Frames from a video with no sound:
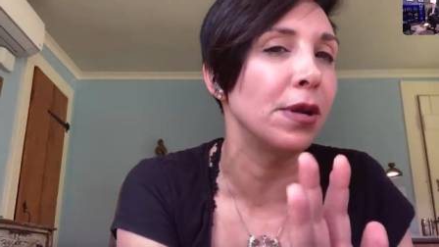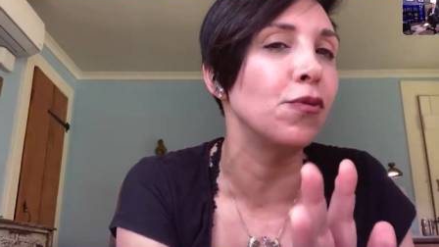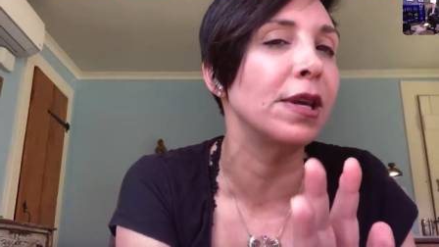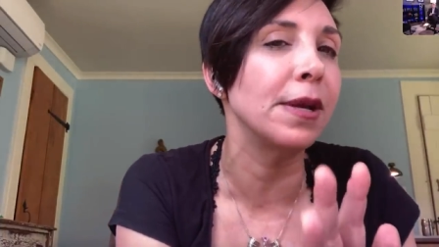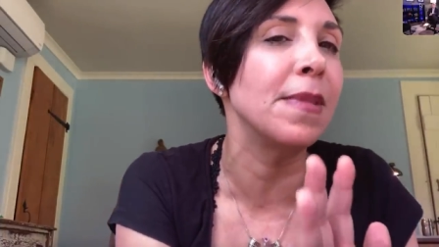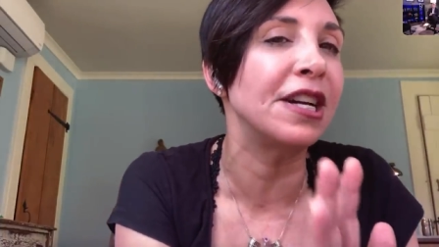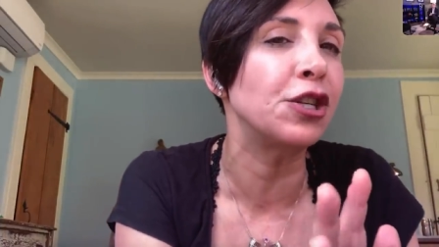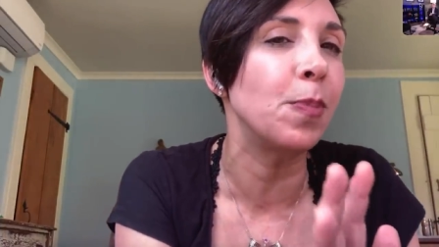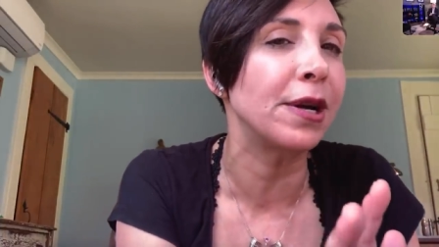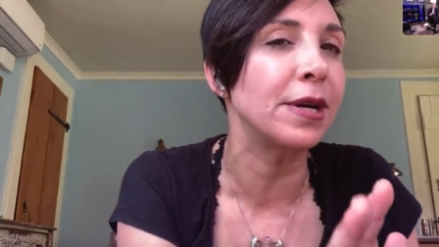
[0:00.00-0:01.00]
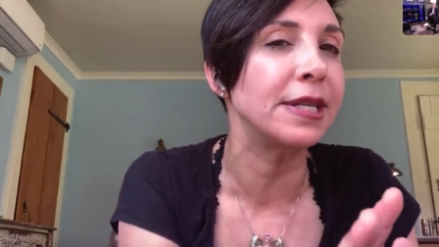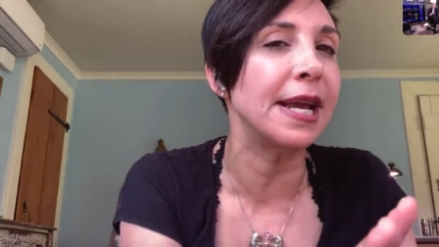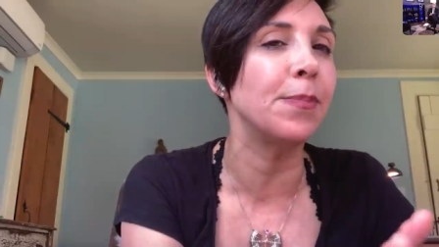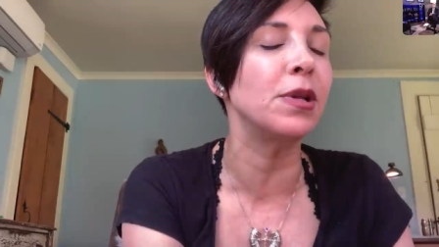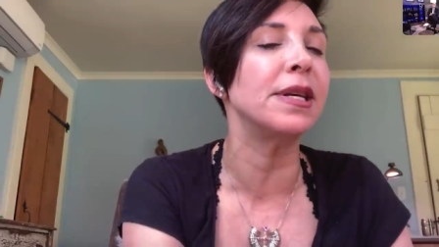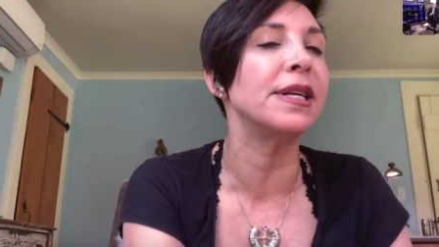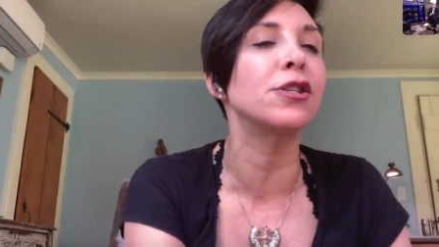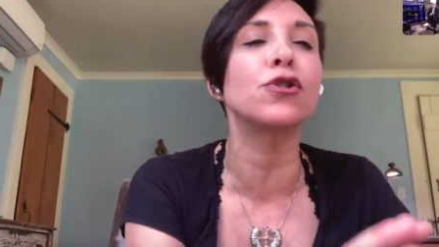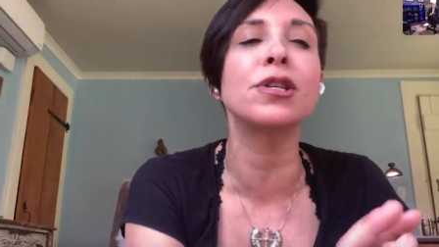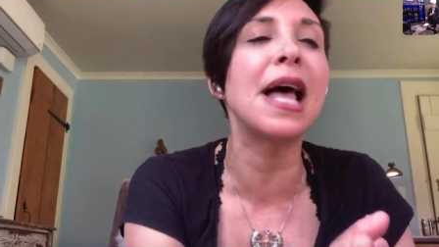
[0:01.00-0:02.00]
a really much better example is
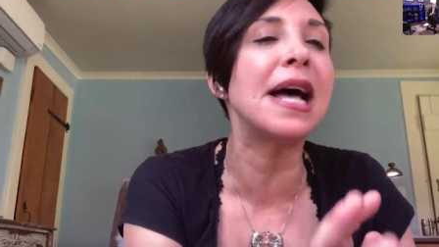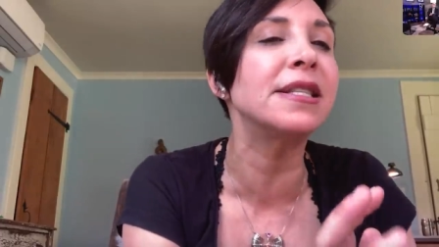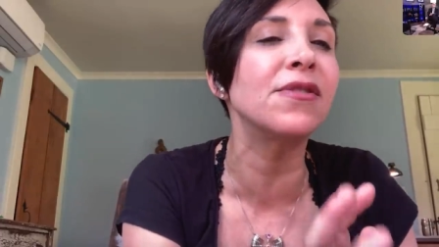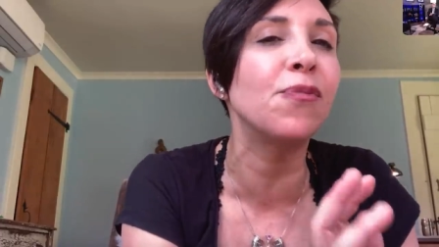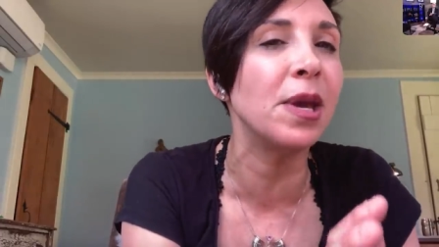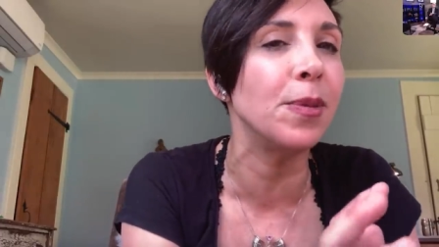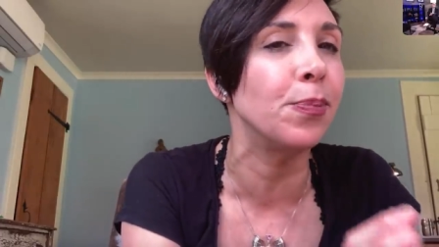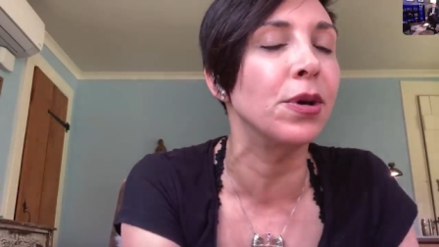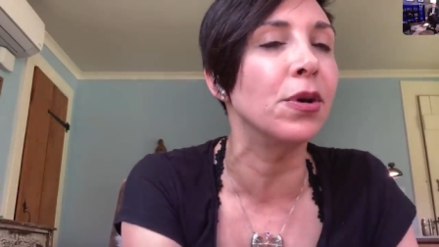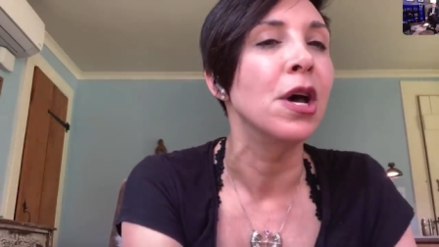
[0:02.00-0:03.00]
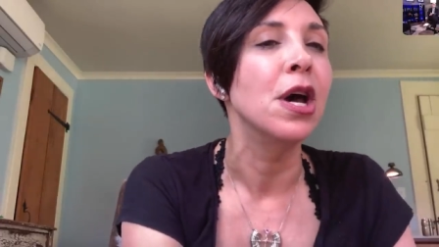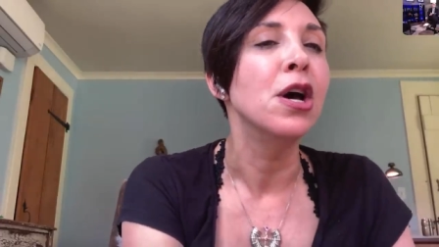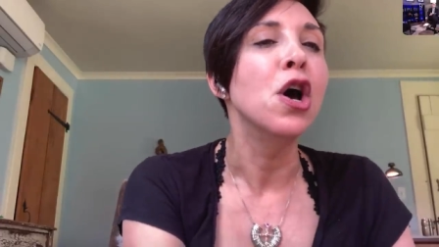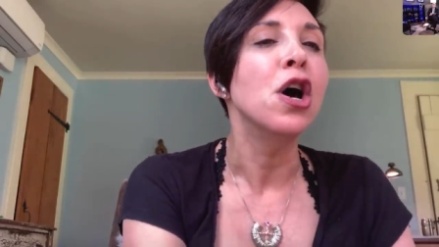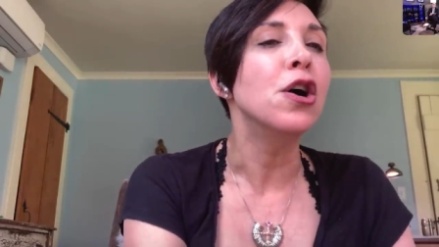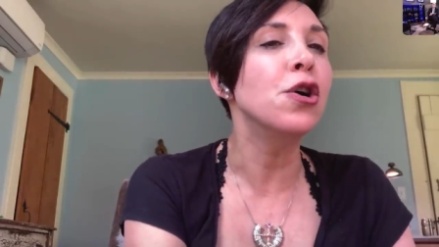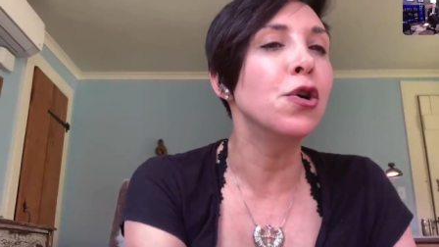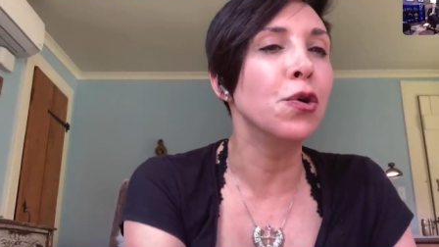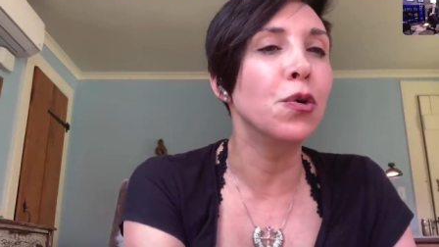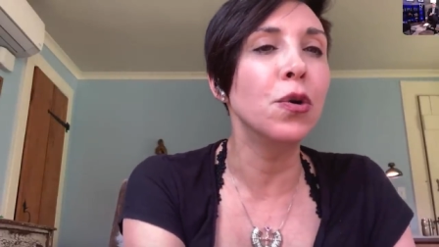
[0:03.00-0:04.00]
there's lots of people
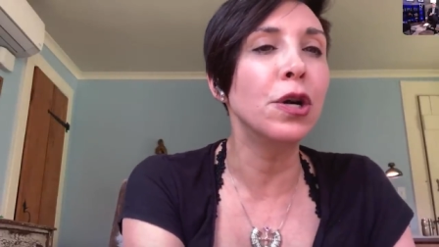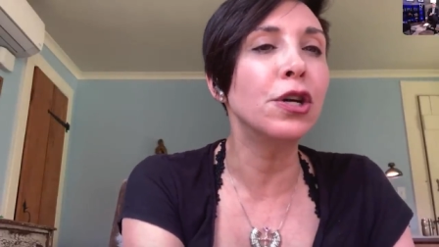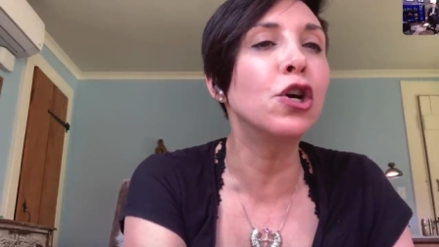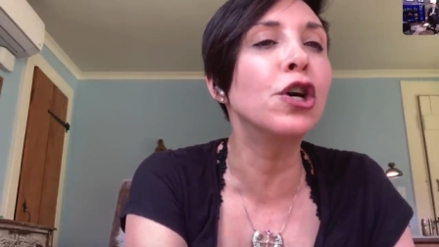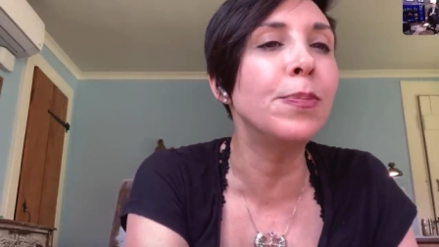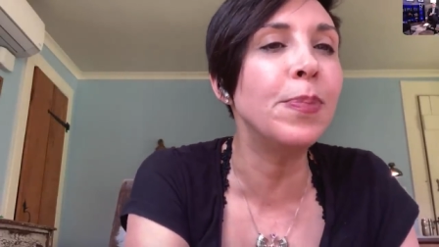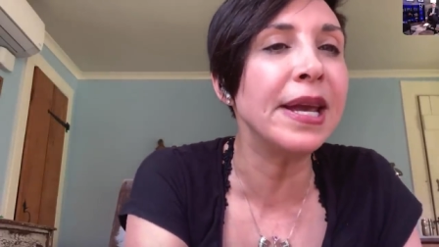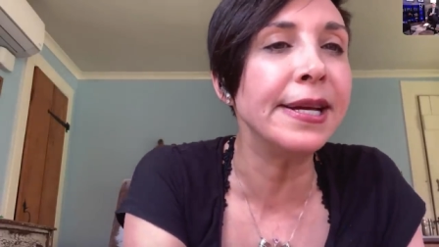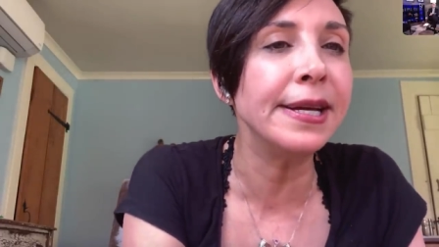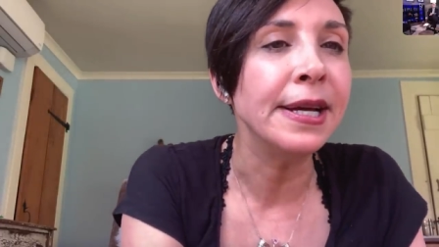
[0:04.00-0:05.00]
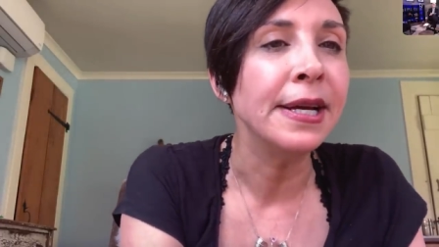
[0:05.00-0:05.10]
who could be